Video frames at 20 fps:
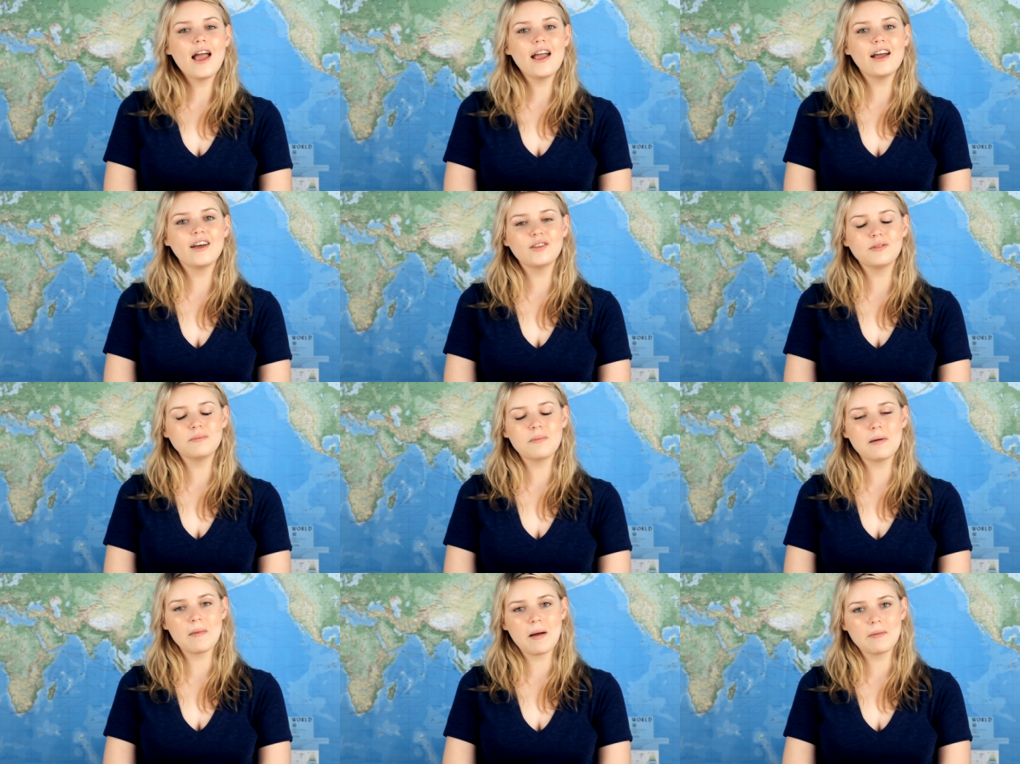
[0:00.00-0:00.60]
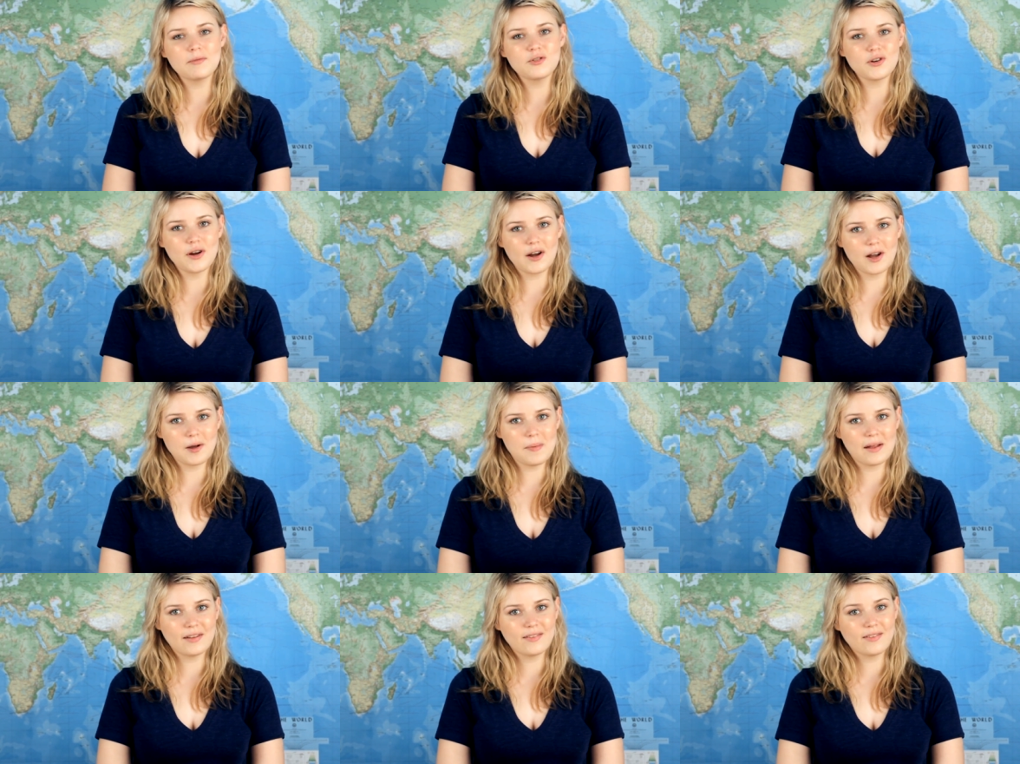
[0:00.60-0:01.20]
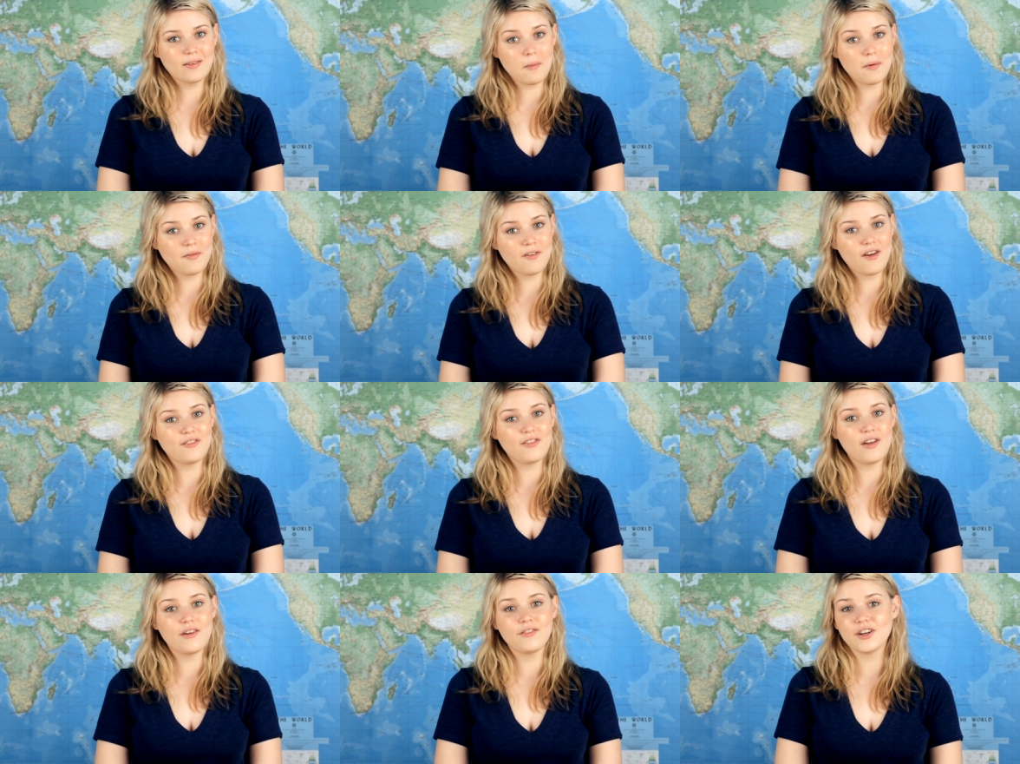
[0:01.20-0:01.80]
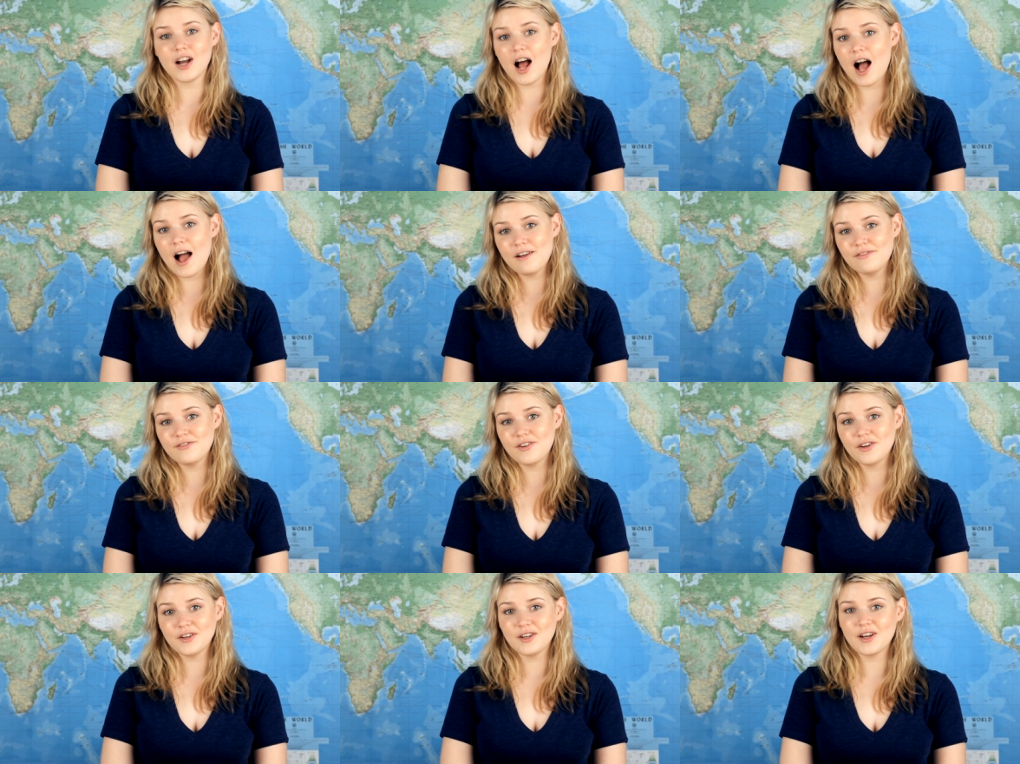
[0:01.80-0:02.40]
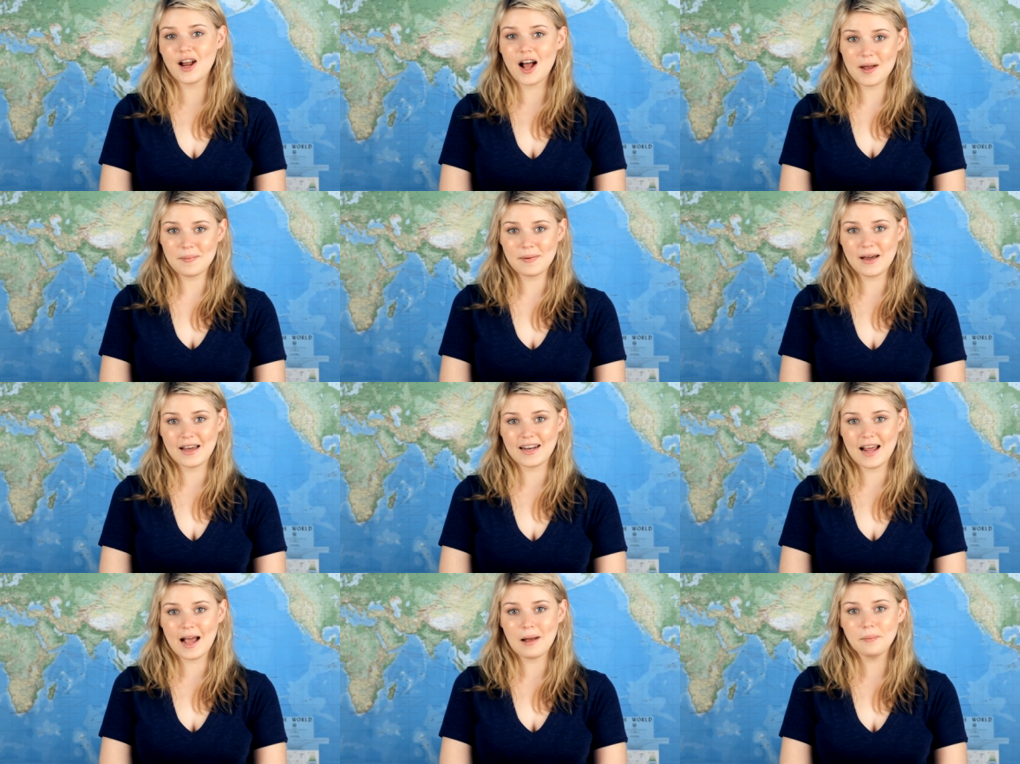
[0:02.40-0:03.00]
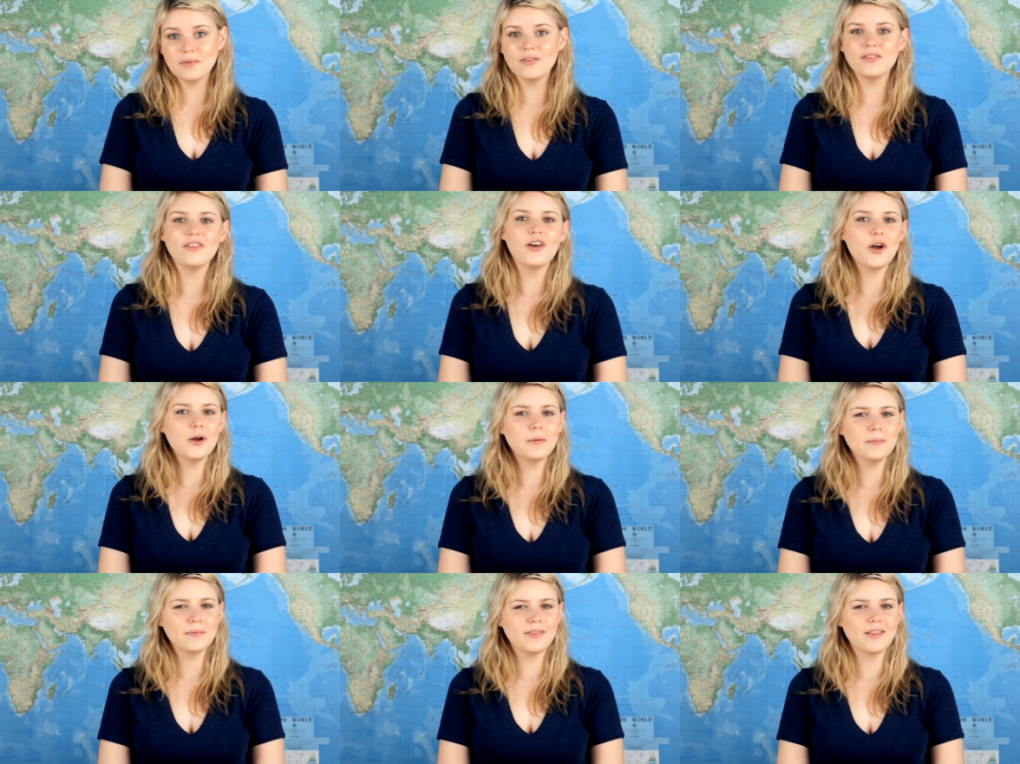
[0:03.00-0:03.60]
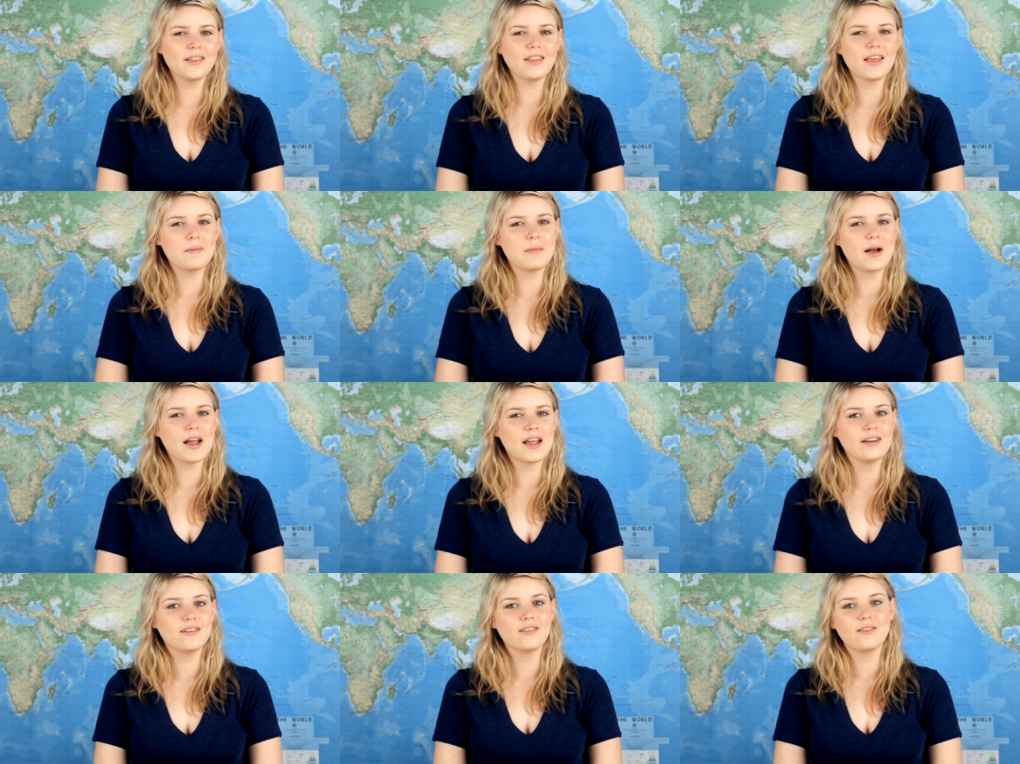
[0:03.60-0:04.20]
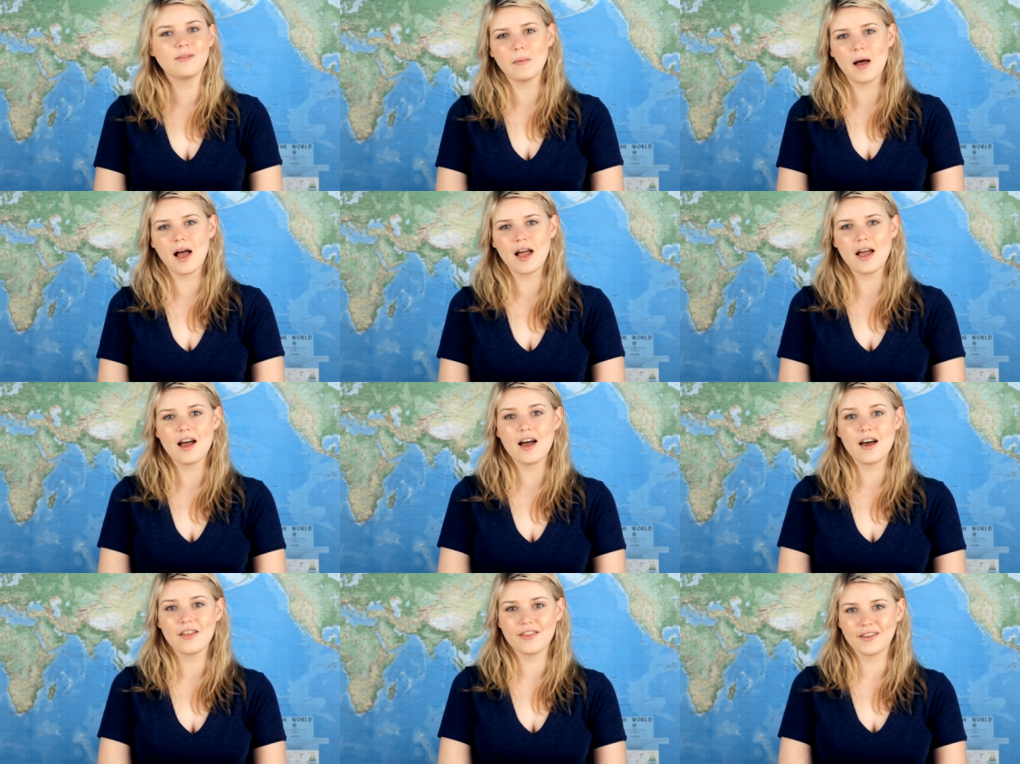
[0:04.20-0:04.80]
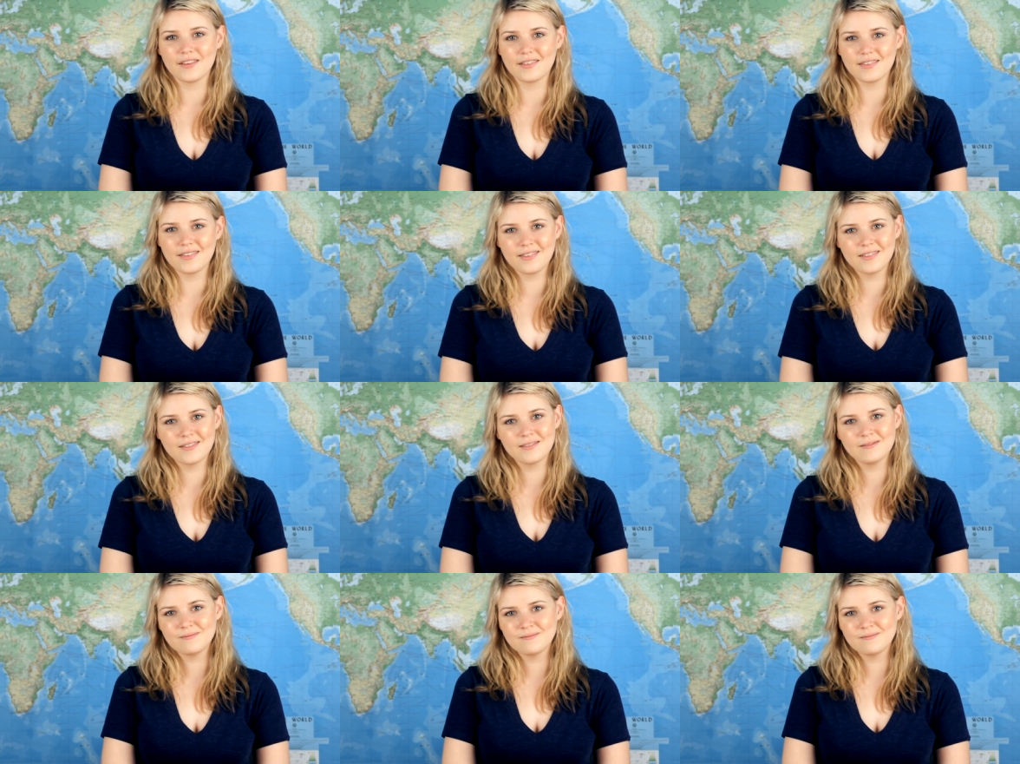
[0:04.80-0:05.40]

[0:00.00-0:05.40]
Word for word: I asked my mum to recommend some of her favourite iPhone and iPad apps in the hopes that they might inspire others.